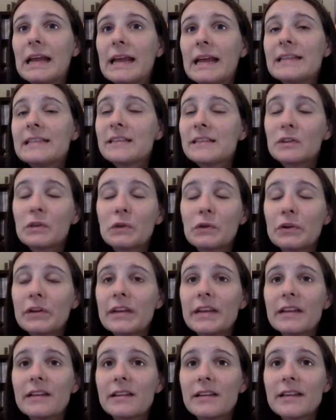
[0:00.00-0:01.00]
it's a
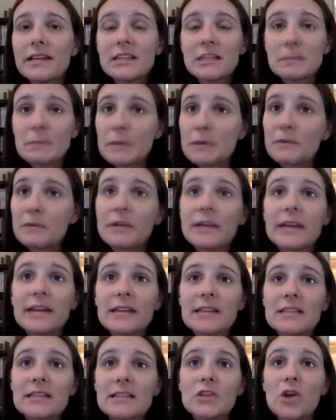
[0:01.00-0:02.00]
learning
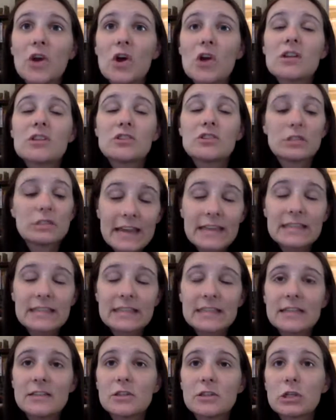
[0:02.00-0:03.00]
experience. Dogs, just like
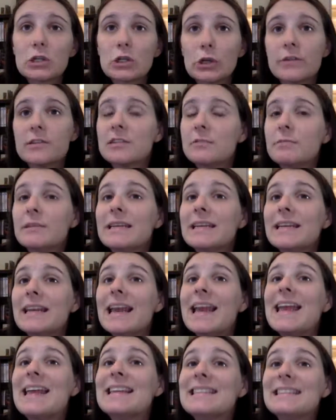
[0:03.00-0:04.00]
kids, need to learn to
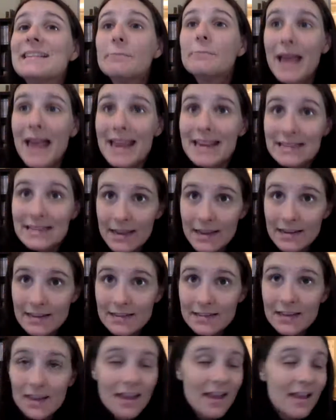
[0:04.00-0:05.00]
be
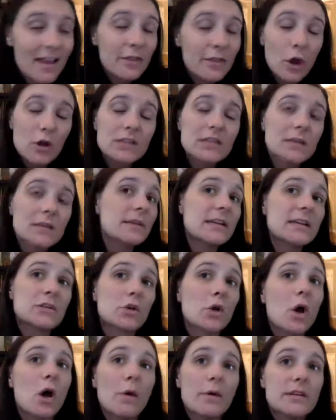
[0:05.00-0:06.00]
independent. There are some
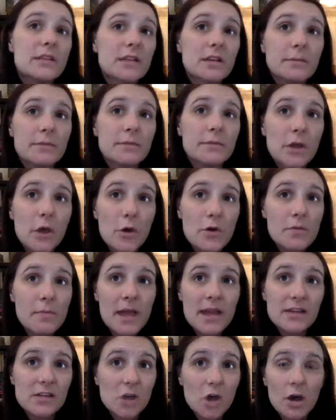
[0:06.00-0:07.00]
things they're always going to be
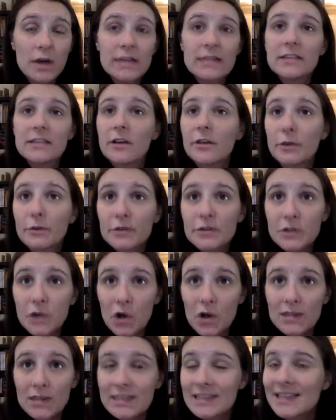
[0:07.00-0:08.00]
codependent on until they're
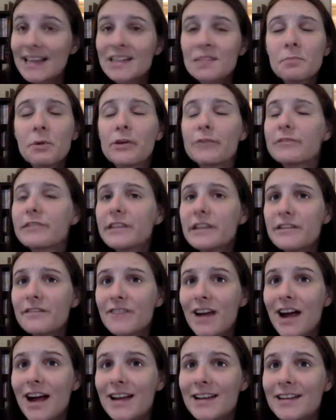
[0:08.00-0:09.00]
adults, and that's
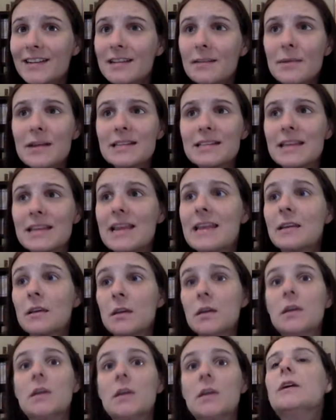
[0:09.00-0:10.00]
perfectly fine. And I'm not
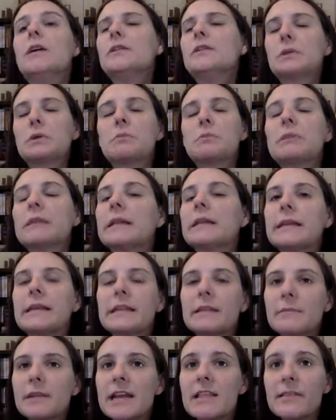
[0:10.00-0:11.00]
saying to
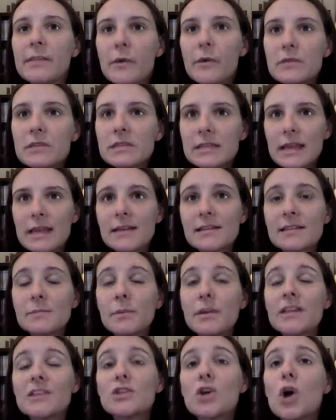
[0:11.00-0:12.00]
completely eliminate those
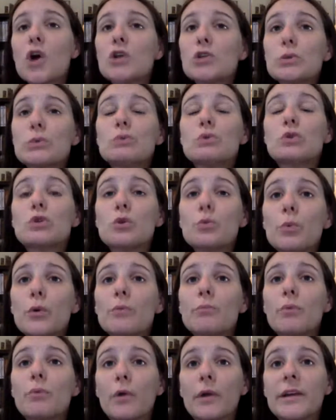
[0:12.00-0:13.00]
things, but it's also
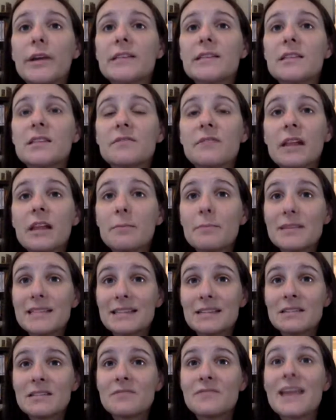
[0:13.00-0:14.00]
super important to develop
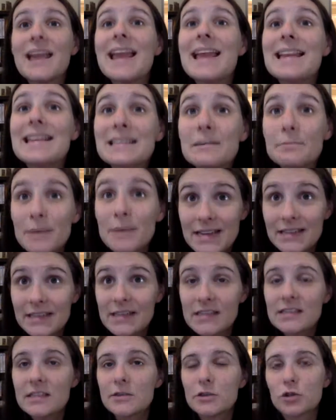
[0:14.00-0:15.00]
a sense of
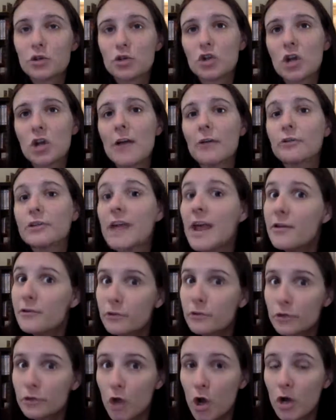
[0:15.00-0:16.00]
independence in your child
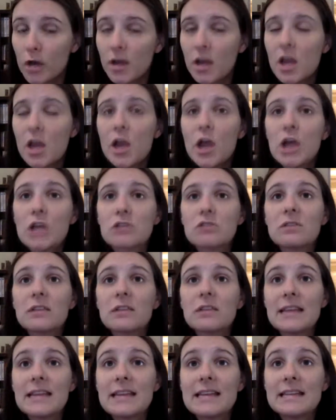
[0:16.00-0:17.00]
and your dog so
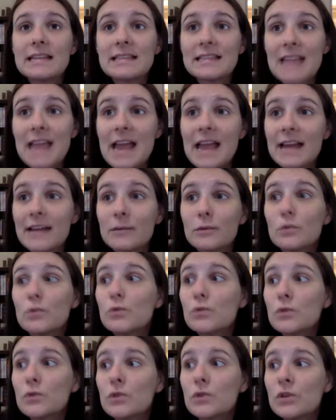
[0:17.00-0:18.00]
that they can say,
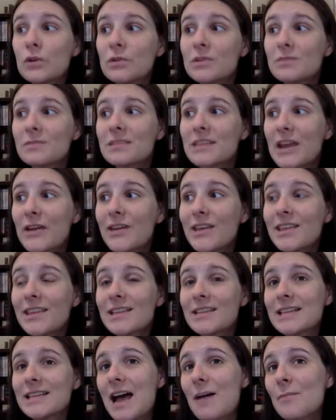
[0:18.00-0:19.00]
ooh, you know, some scary
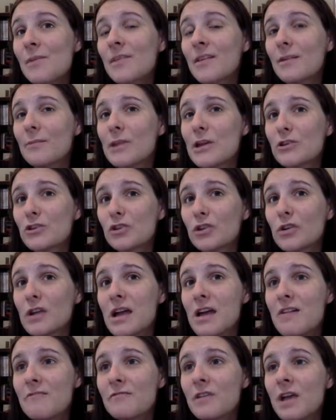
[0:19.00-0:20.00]
things happened that I'm not
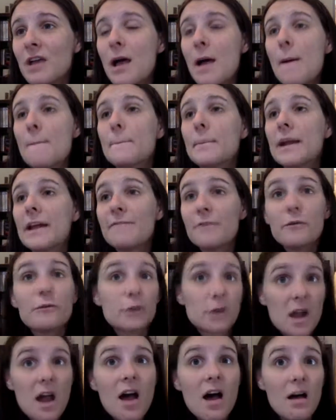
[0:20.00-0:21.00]
sure of, but I've
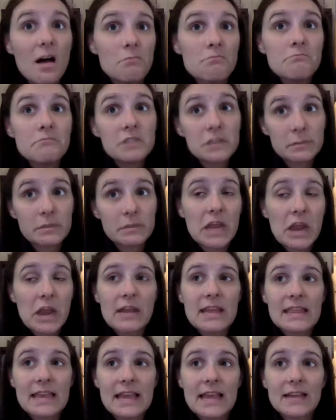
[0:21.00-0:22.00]
overcome some
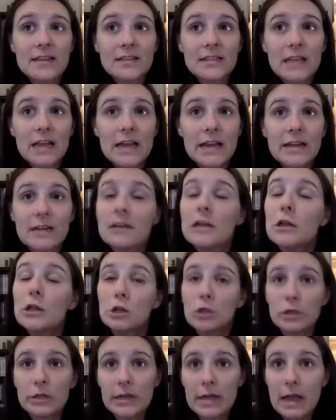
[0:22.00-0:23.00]
scary things like
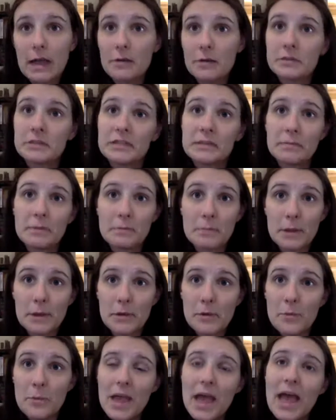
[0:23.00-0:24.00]
learning how to sleep in my
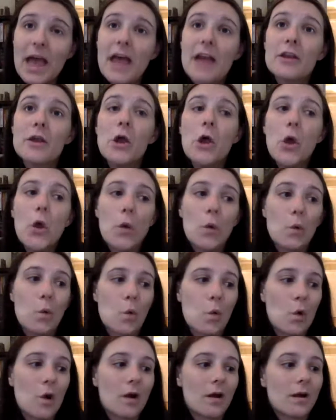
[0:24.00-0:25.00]
own bed
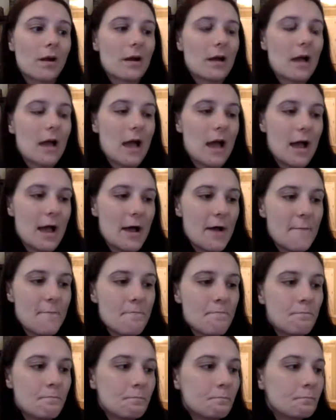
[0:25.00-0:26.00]
or,
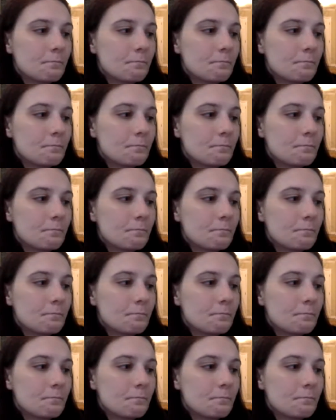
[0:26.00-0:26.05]
um,